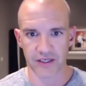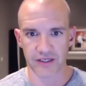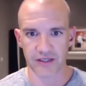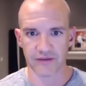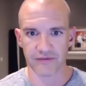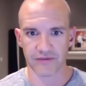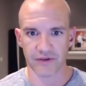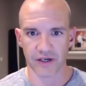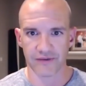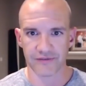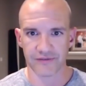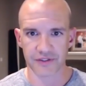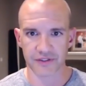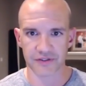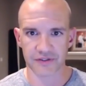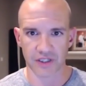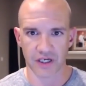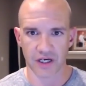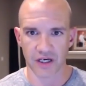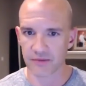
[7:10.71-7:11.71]
Of of
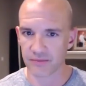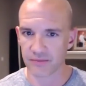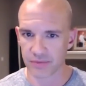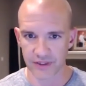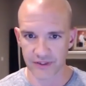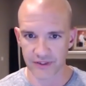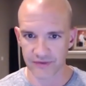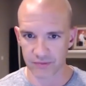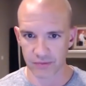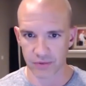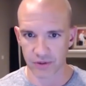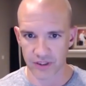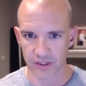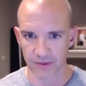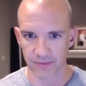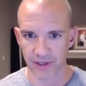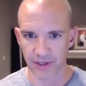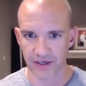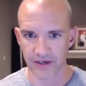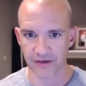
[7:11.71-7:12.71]
just unbelievable
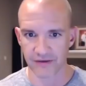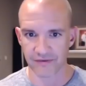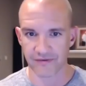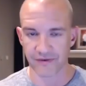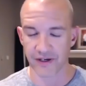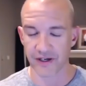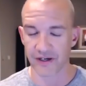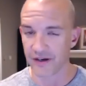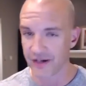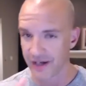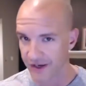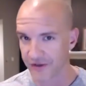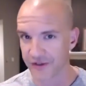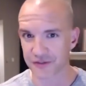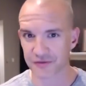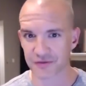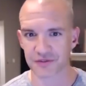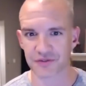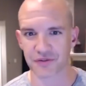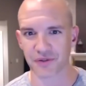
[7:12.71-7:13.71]
competitive fire. Now here's
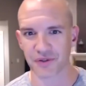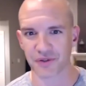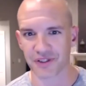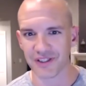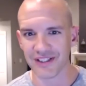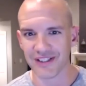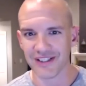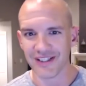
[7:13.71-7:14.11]
what's cool